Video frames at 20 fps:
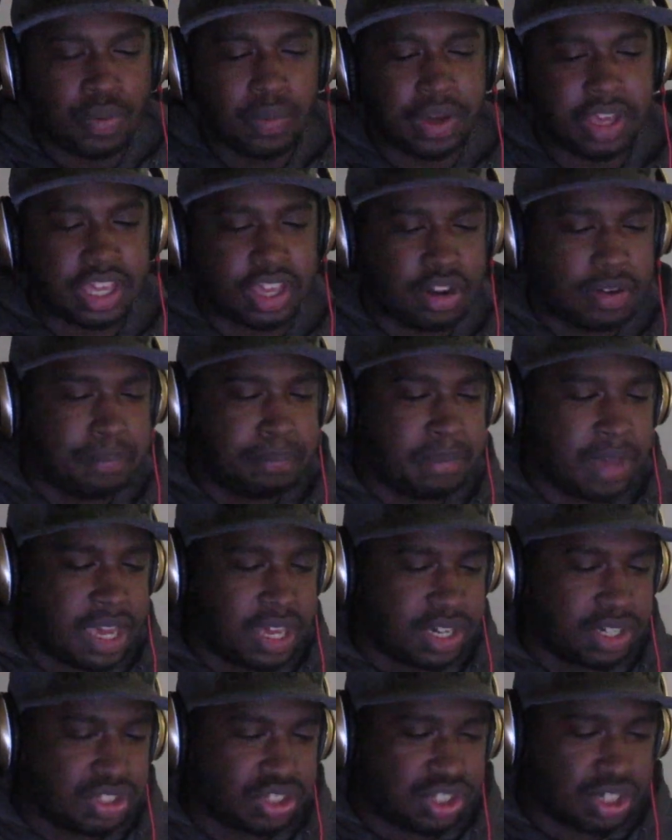When your
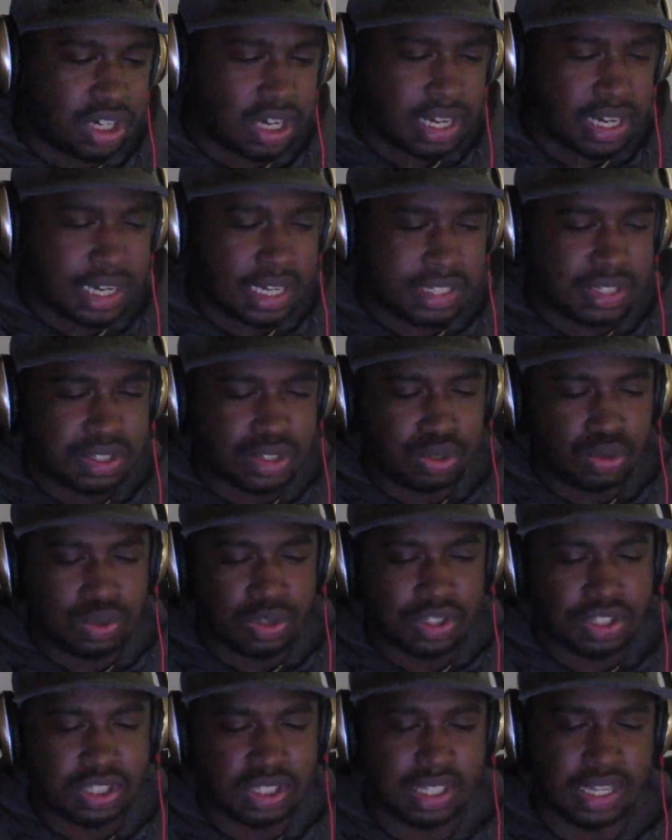manager asks
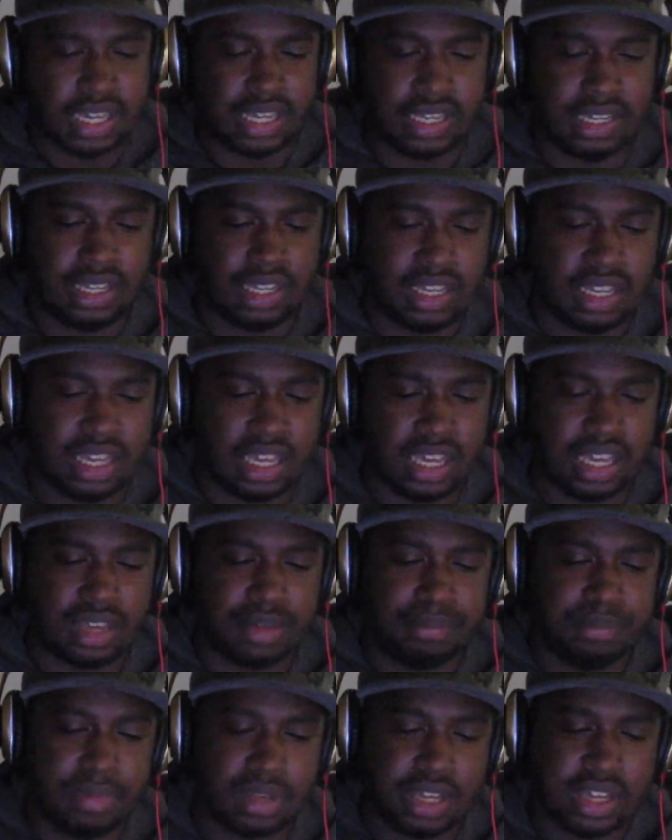you to stay
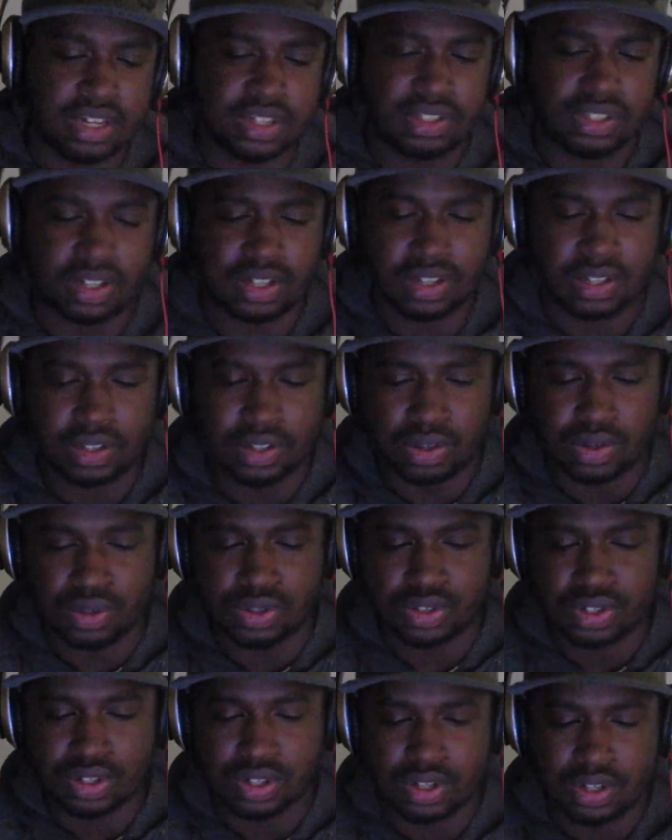late because the
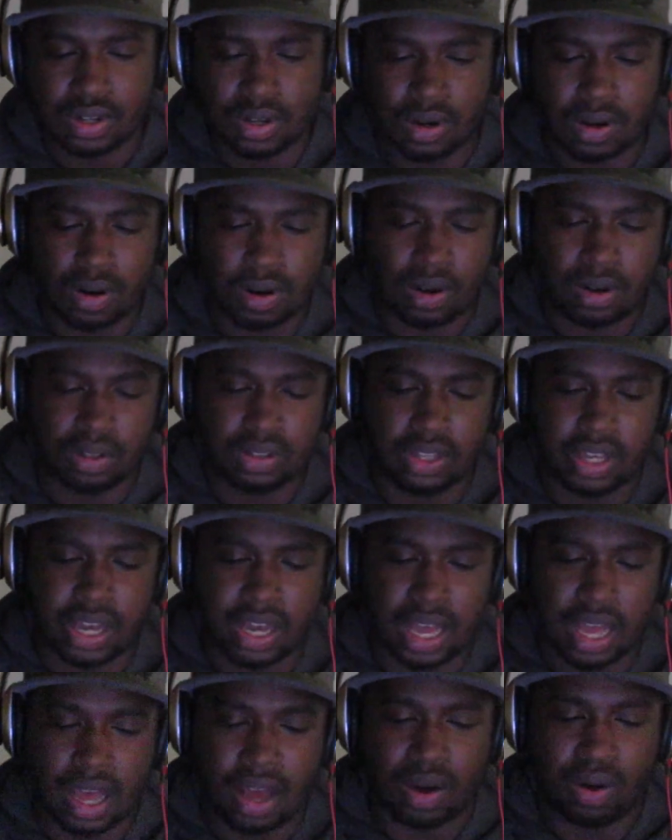closer called
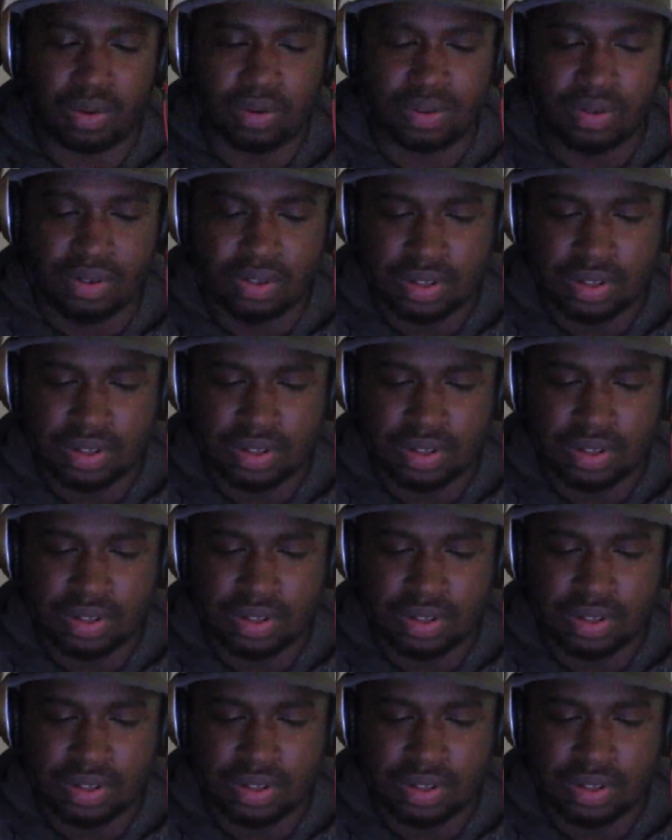out.